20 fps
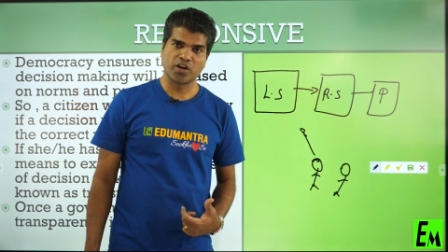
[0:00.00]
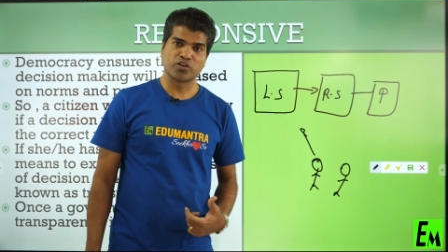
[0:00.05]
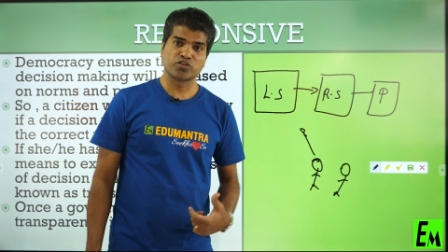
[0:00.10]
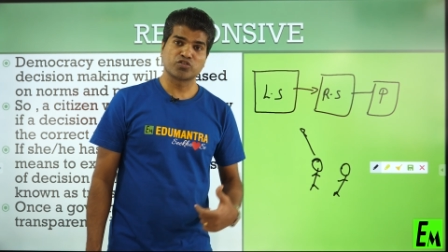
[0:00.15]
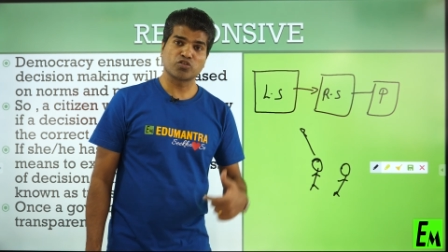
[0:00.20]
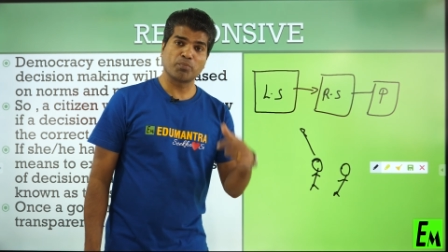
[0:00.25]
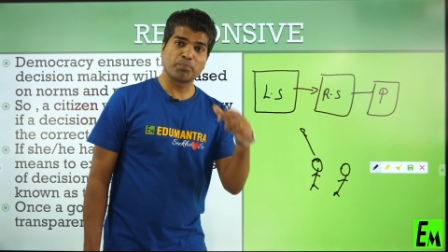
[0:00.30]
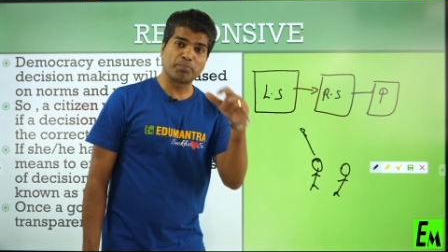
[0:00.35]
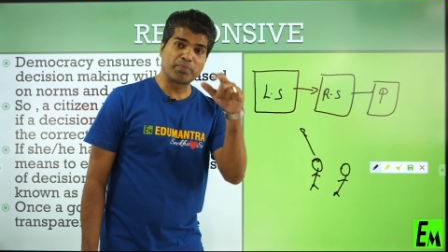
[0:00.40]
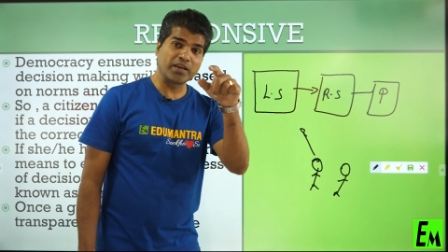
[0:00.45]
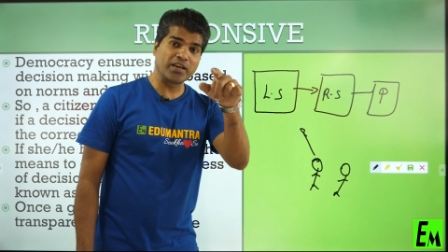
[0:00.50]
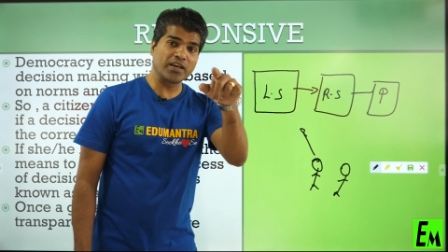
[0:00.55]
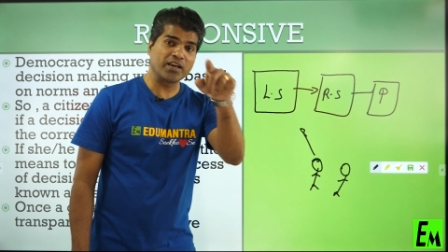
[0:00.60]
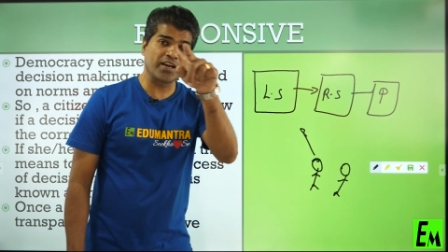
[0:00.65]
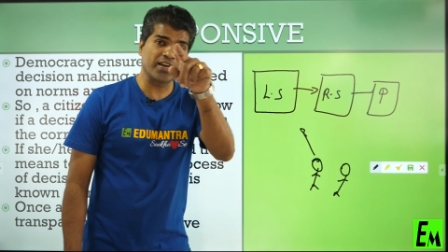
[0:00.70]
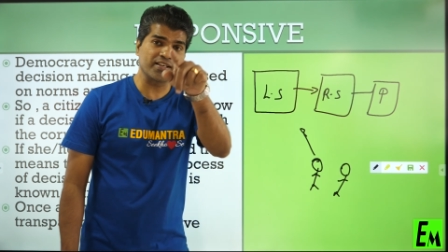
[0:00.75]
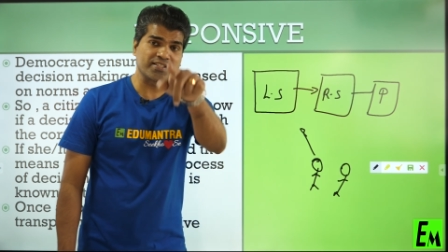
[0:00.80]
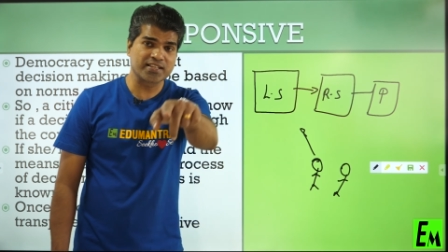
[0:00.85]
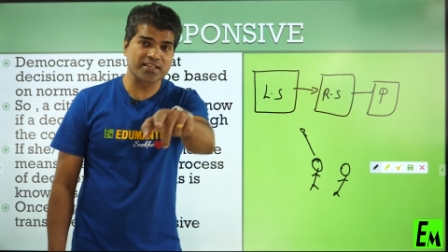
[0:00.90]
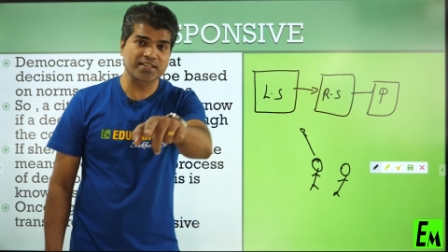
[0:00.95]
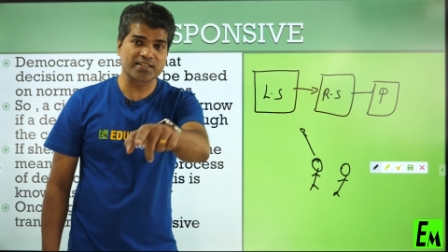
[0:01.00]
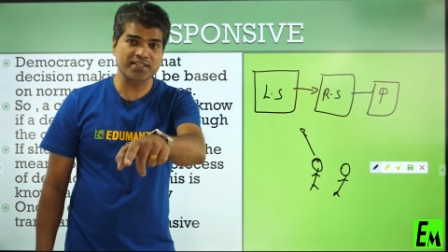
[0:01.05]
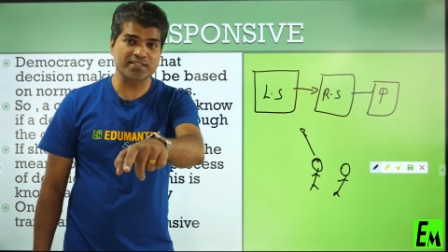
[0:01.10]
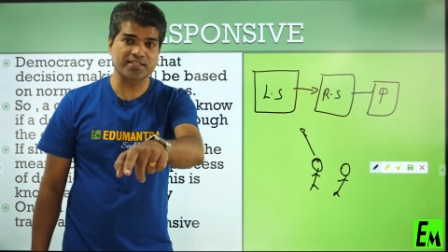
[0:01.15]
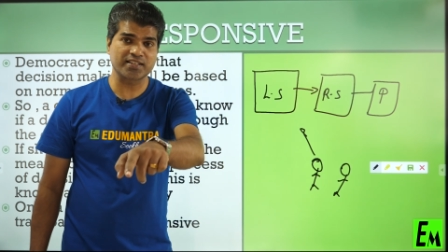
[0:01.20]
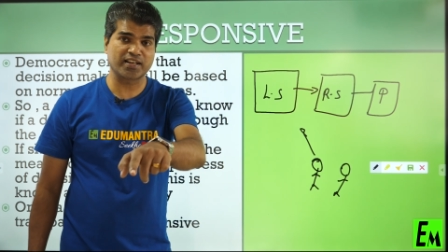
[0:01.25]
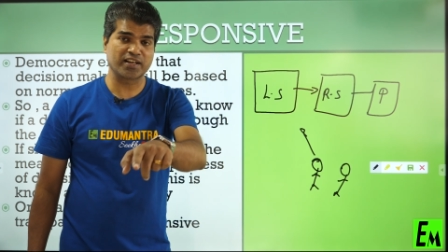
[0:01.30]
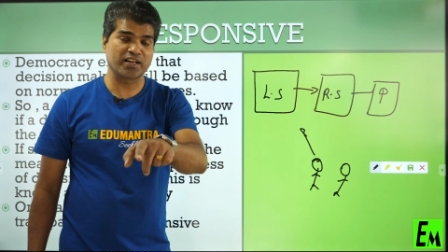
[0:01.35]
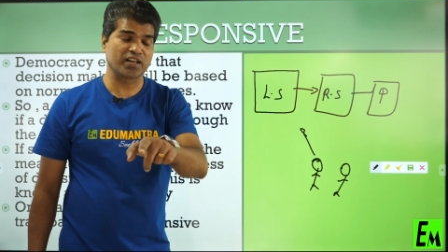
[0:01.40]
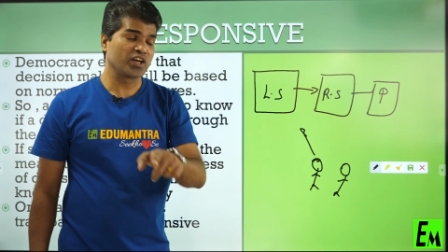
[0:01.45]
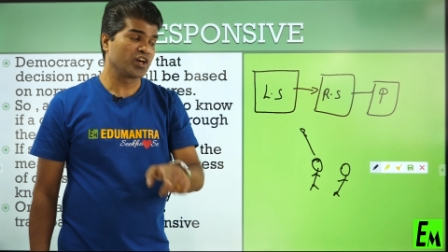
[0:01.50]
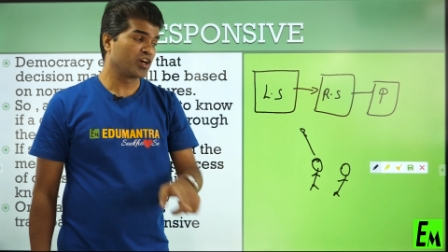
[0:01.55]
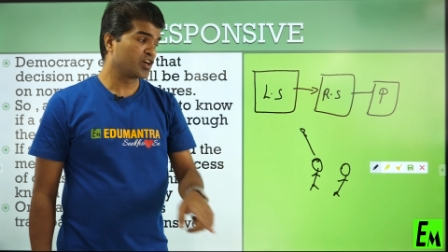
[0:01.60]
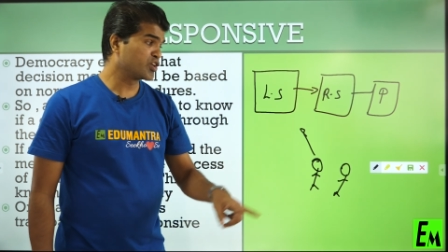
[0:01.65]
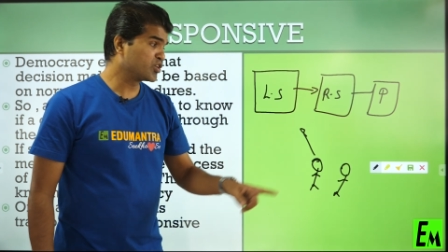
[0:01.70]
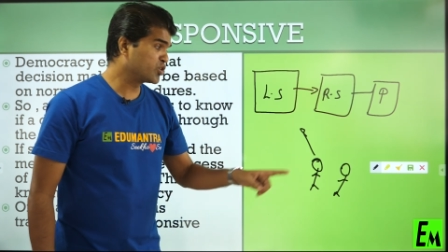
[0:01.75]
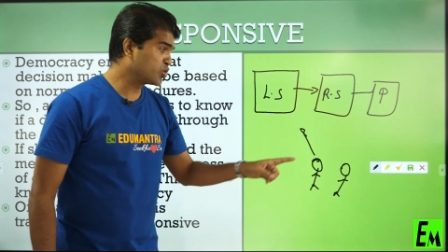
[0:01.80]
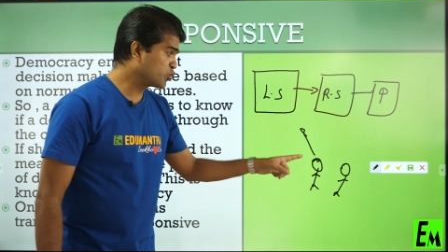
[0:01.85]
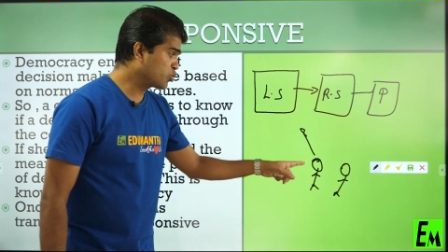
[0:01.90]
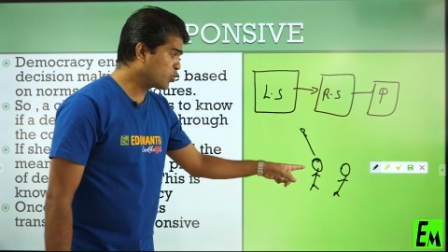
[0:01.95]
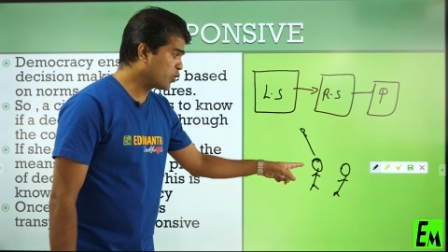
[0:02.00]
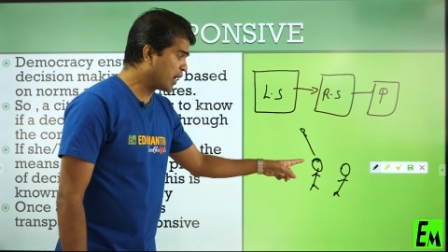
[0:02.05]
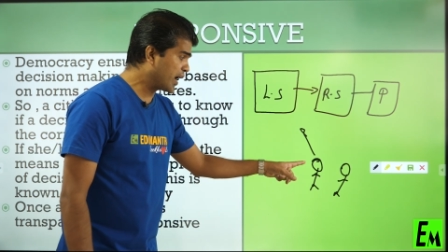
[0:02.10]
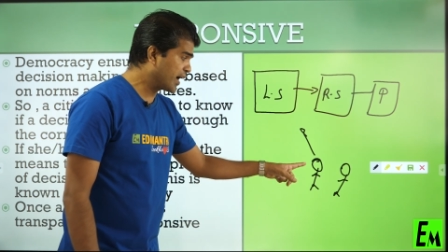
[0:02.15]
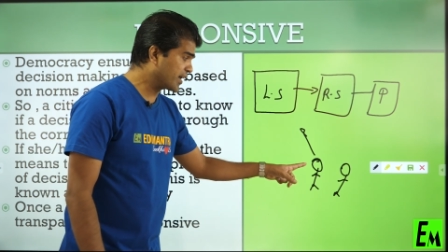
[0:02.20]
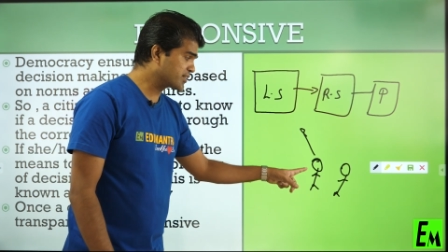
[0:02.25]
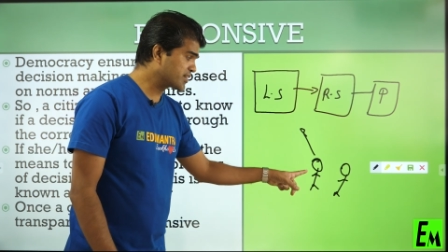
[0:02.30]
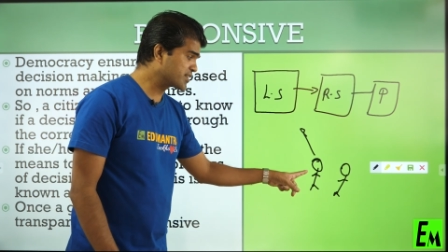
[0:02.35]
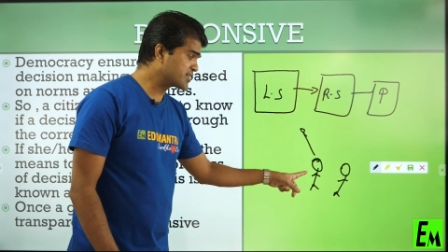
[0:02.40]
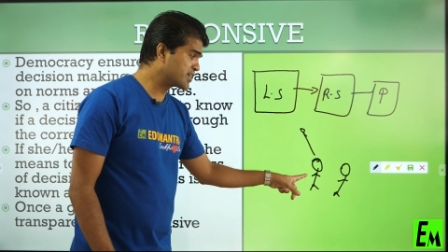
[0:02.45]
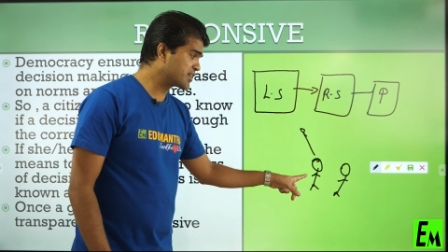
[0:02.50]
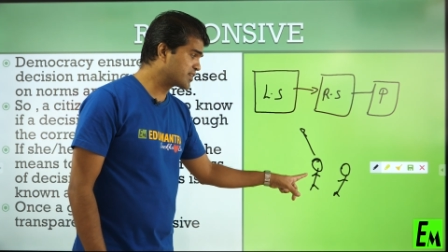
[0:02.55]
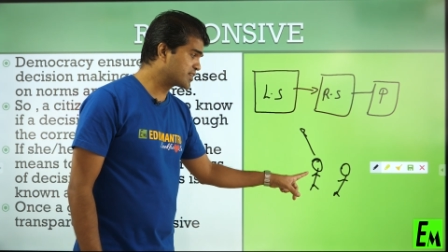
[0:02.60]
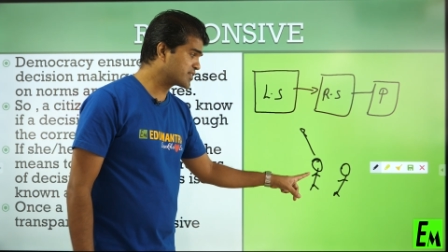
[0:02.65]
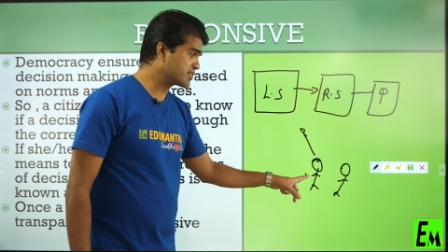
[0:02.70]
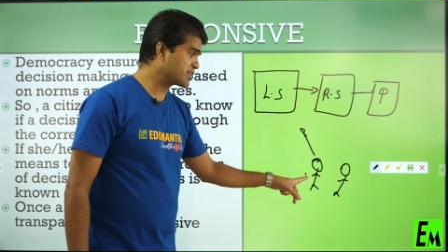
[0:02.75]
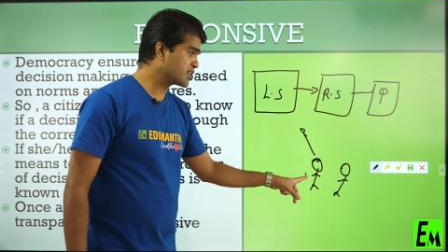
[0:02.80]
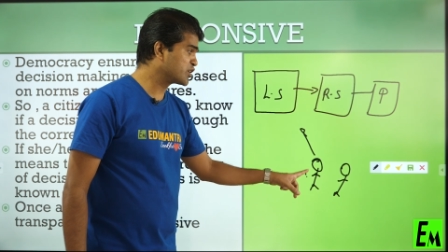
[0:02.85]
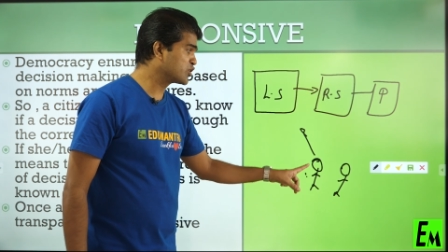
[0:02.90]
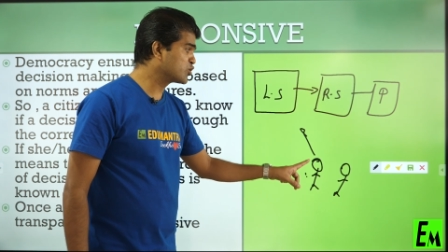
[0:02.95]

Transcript: So being a citizen, you are the citizen,